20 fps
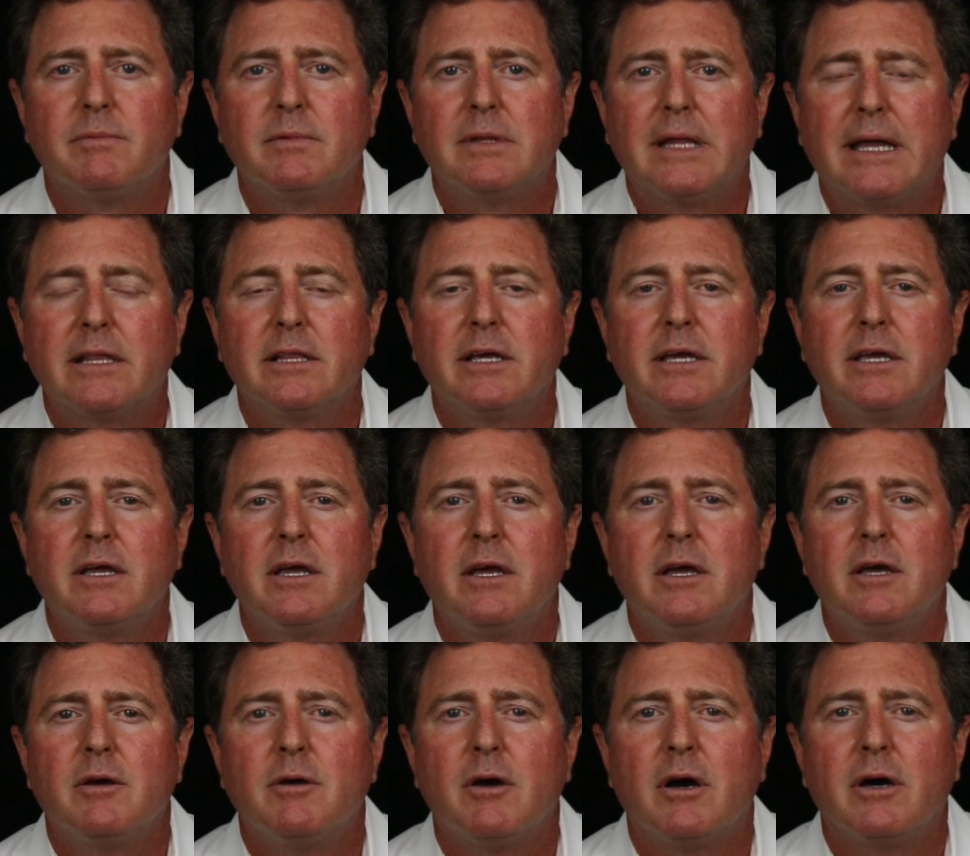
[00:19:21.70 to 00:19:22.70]
lately,
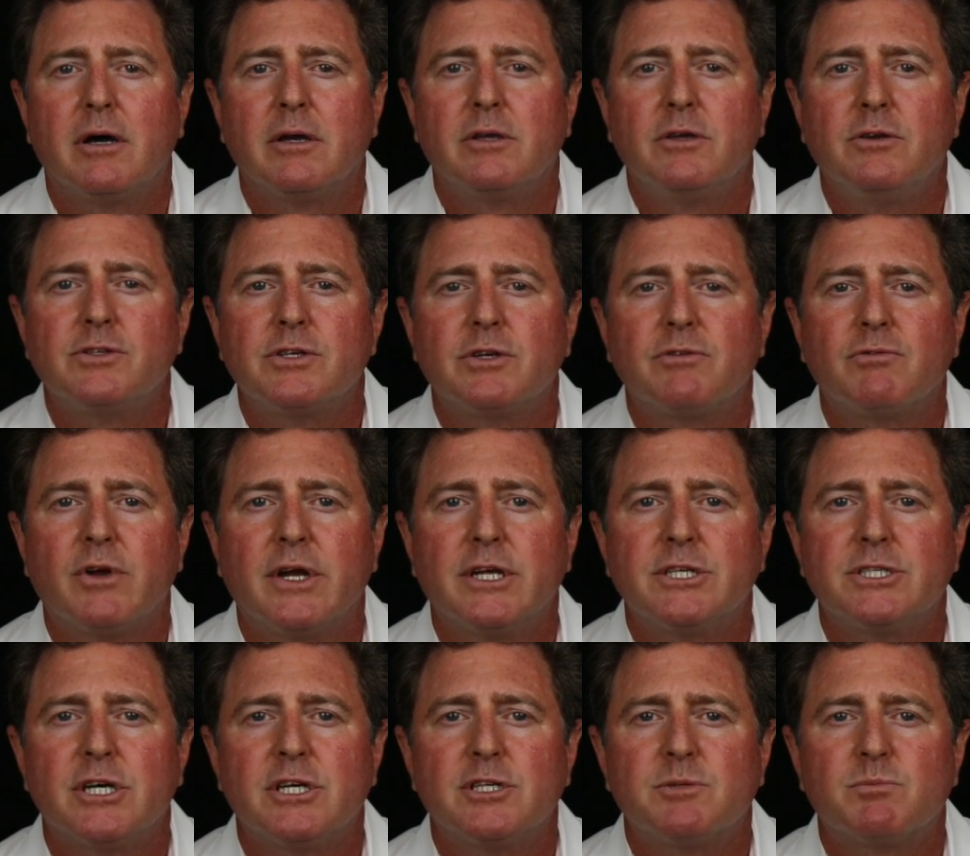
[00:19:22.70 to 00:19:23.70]
using
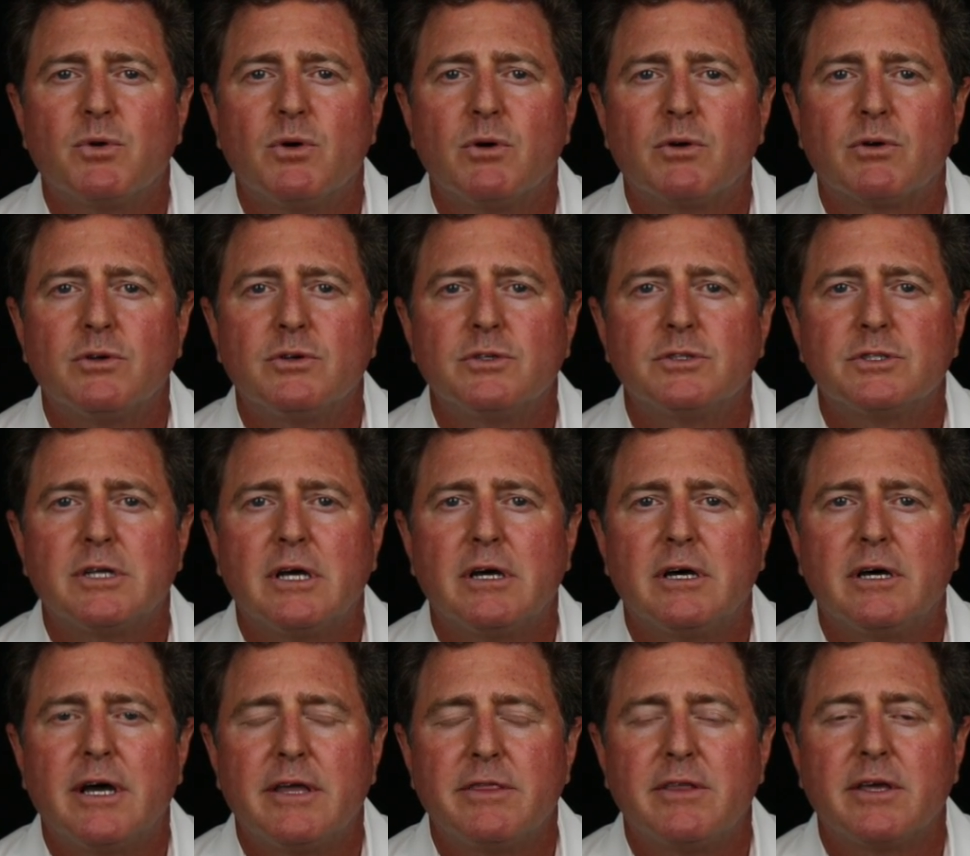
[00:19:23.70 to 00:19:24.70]
franchise brokers.
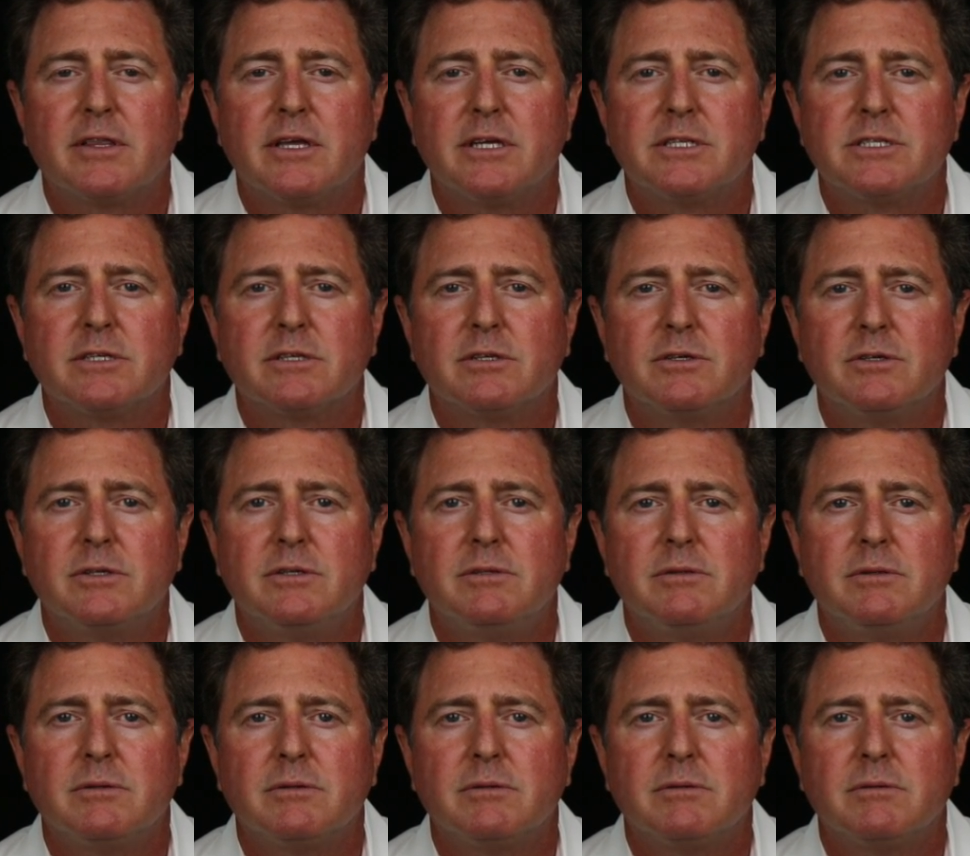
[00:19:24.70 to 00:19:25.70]
I think that's a
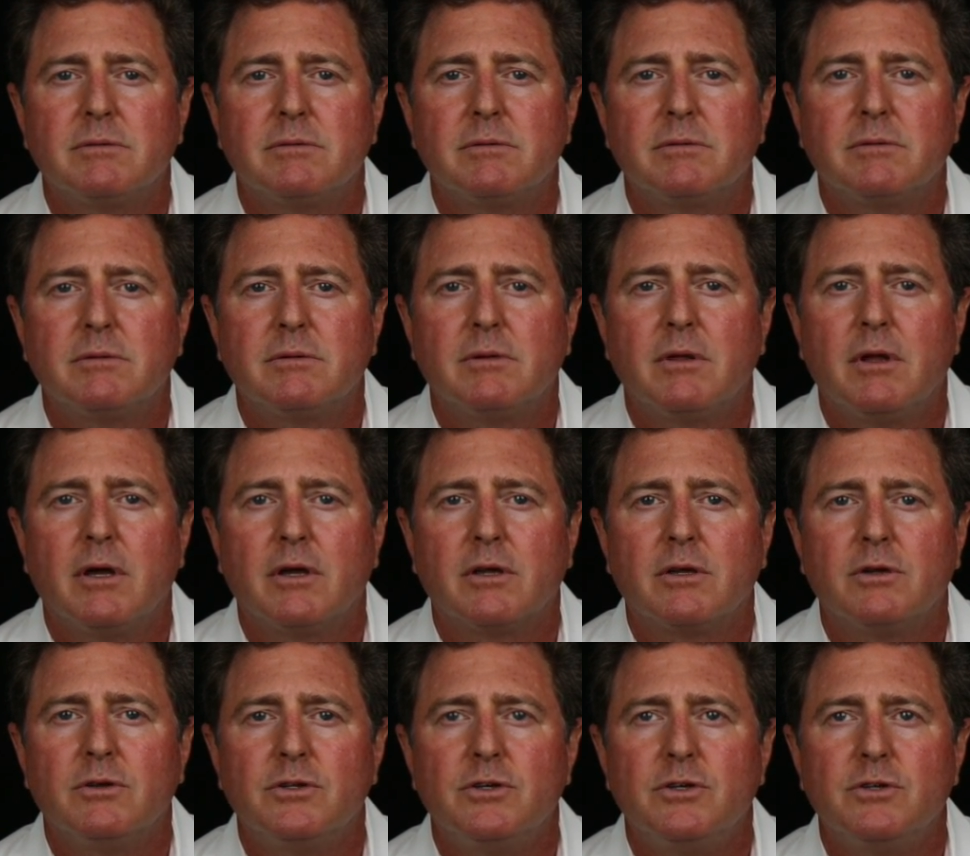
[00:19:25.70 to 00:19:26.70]

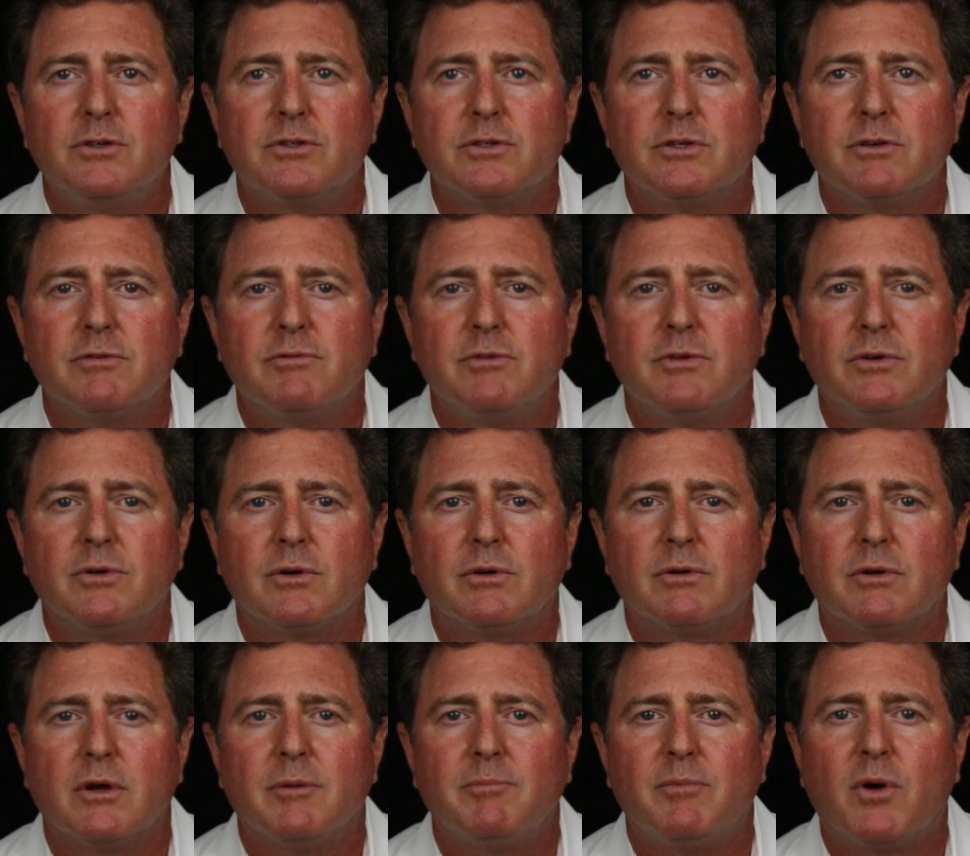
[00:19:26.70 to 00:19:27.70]
good use of
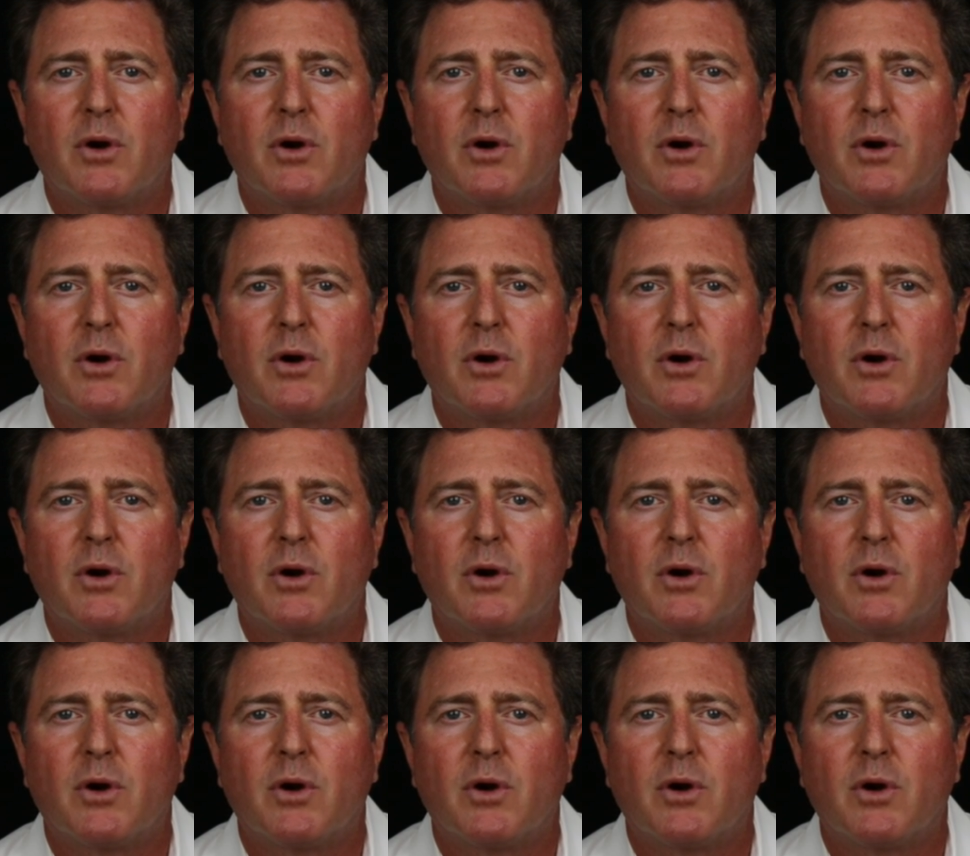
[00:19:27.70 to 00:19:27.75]
your